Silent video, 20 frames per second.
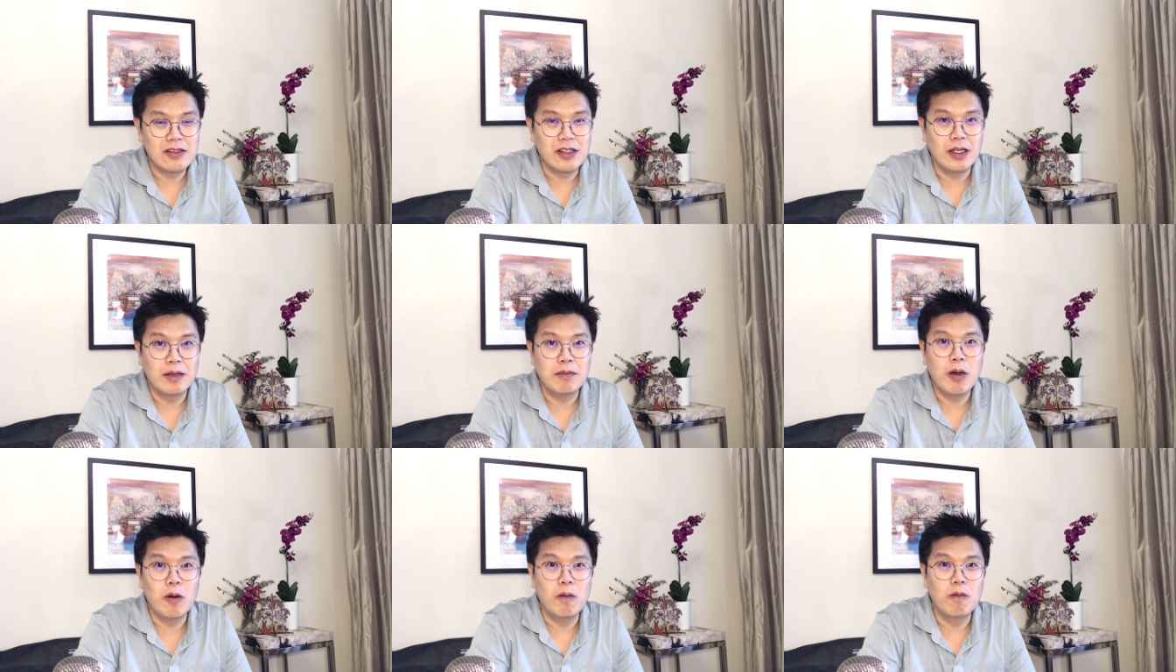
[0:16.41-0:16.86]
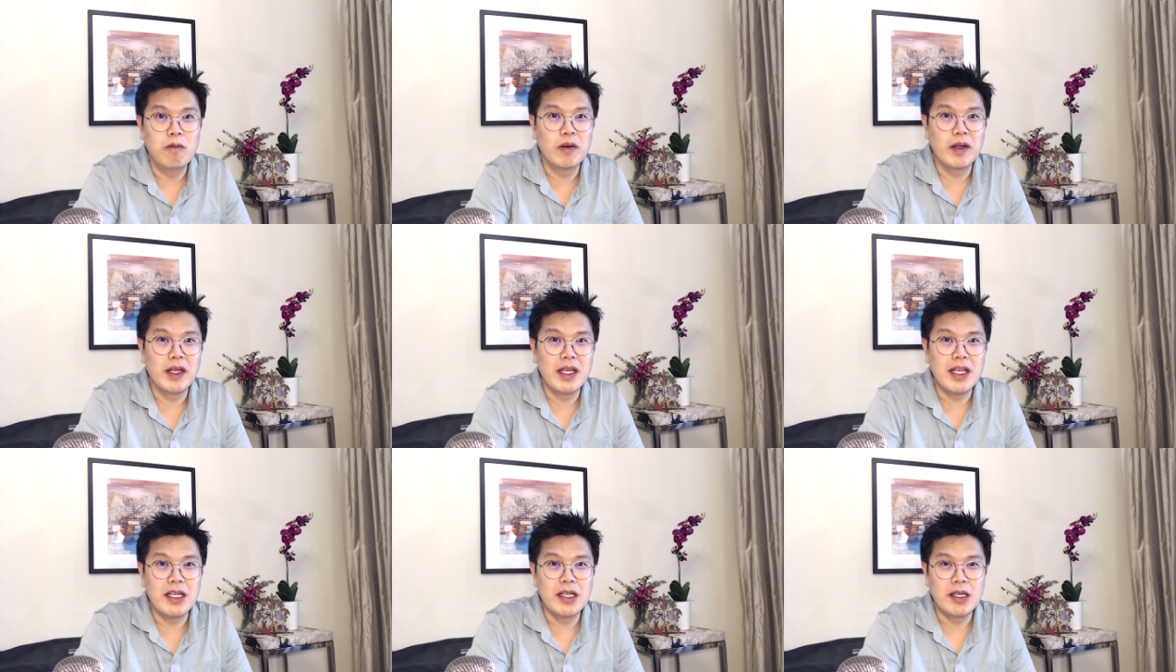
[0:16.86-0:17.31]
Um,
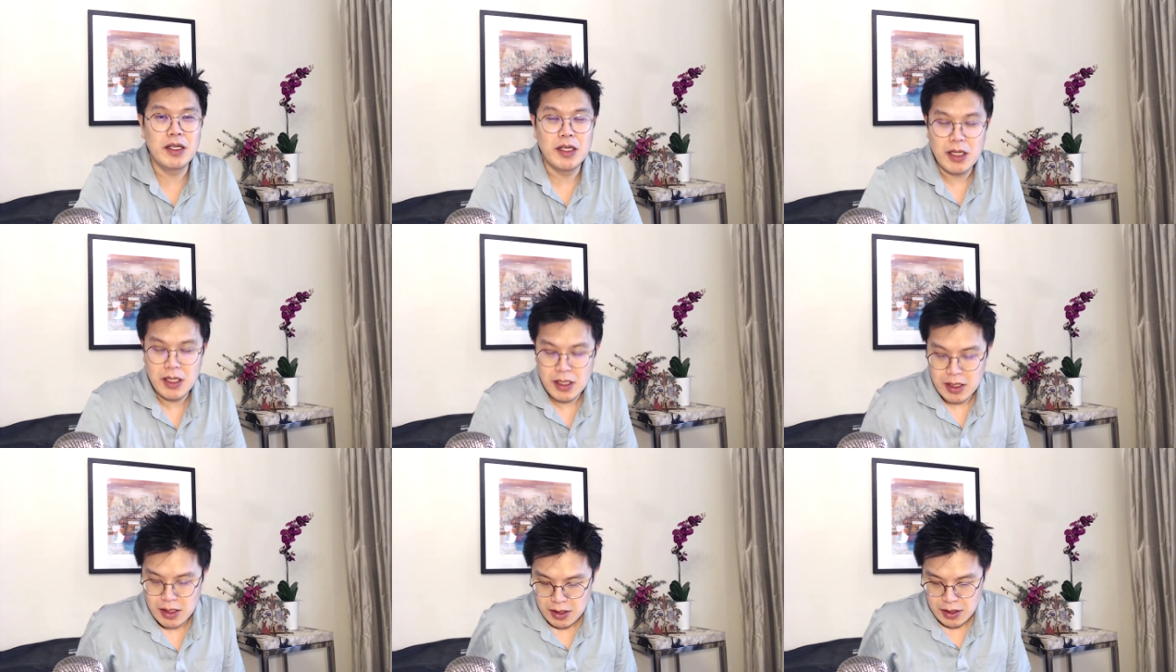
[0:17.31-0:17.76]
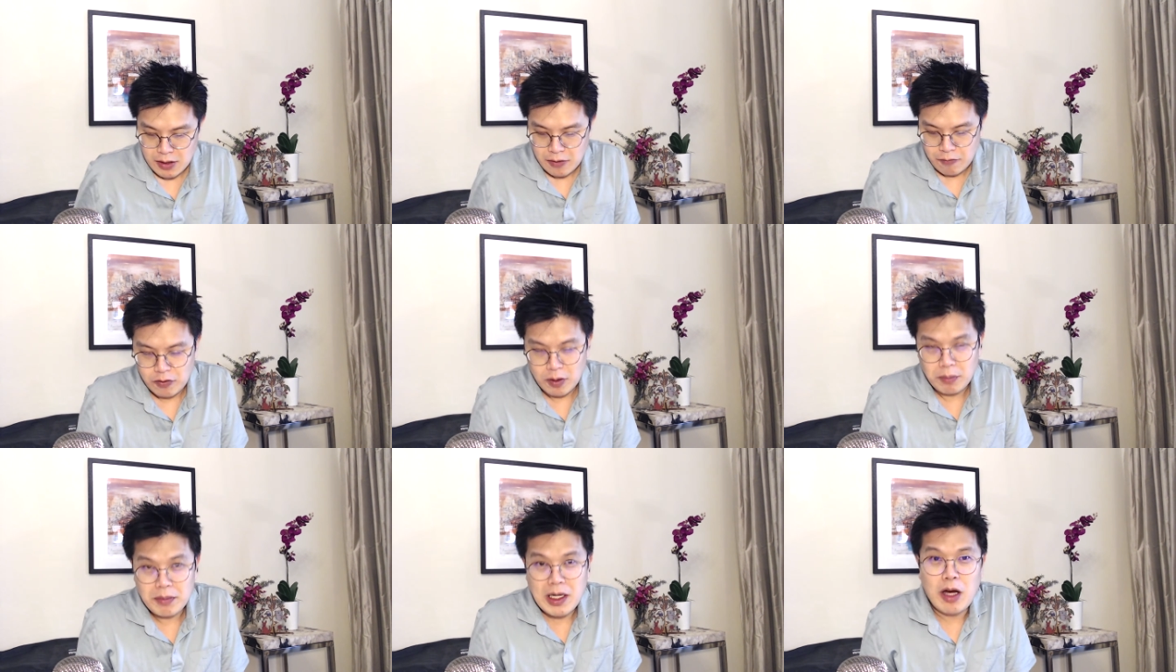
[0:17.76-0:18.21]
hopefully
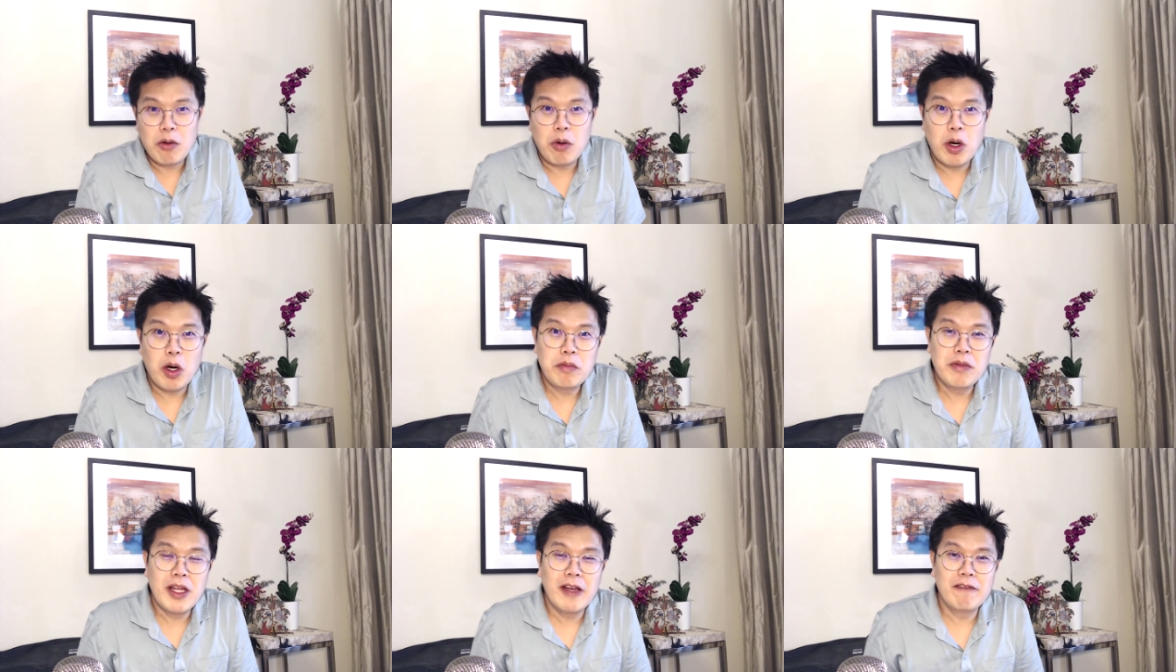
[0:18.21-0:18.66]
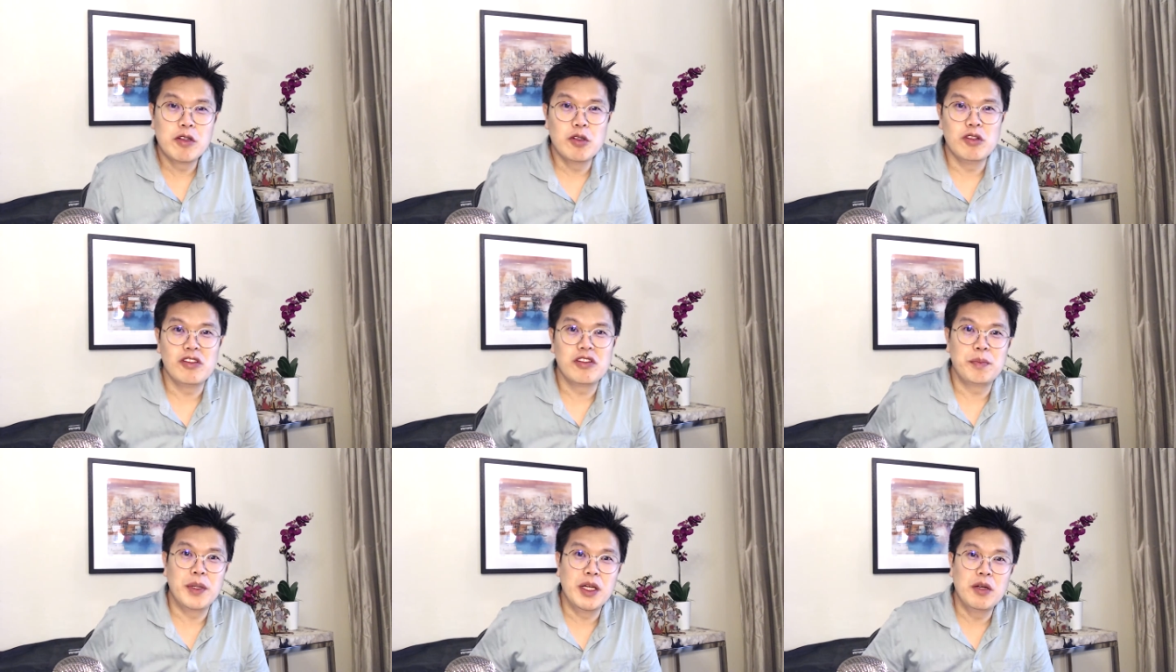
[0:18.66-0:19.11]
from now on we have
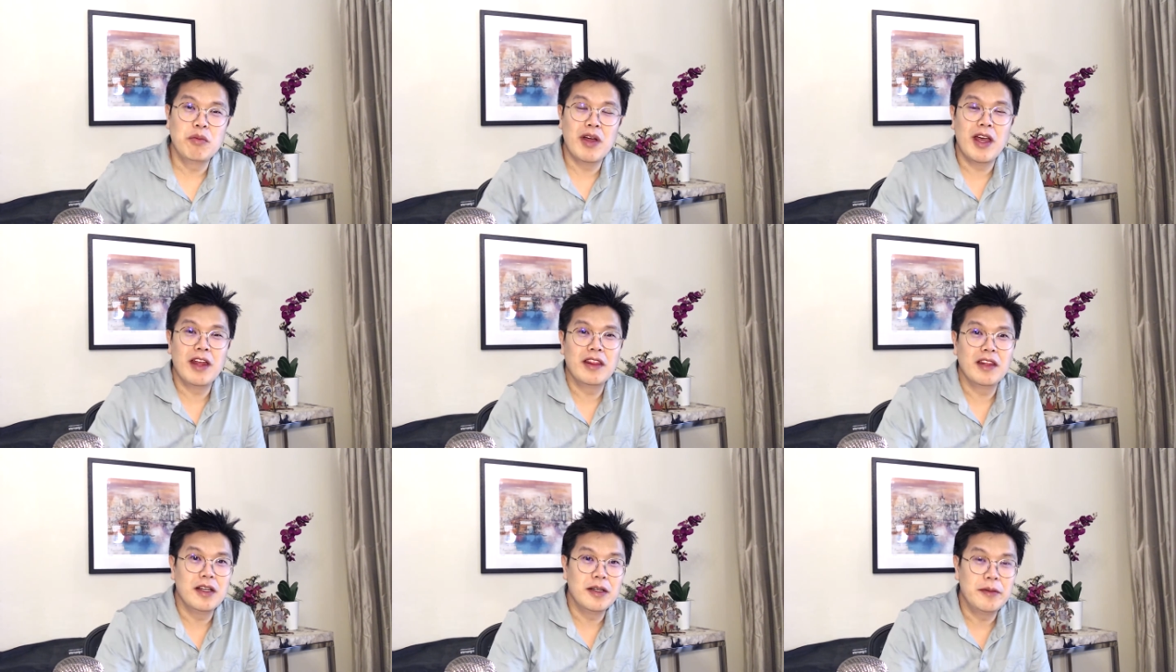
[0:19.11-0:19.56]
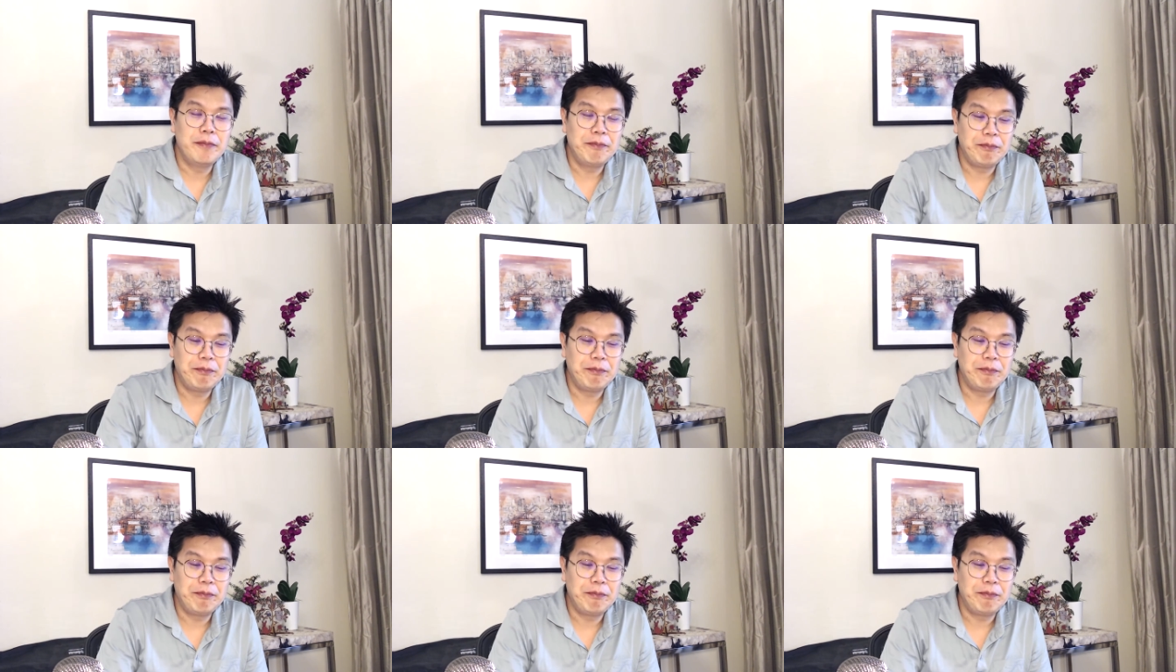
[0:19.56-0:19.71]
good spring weather.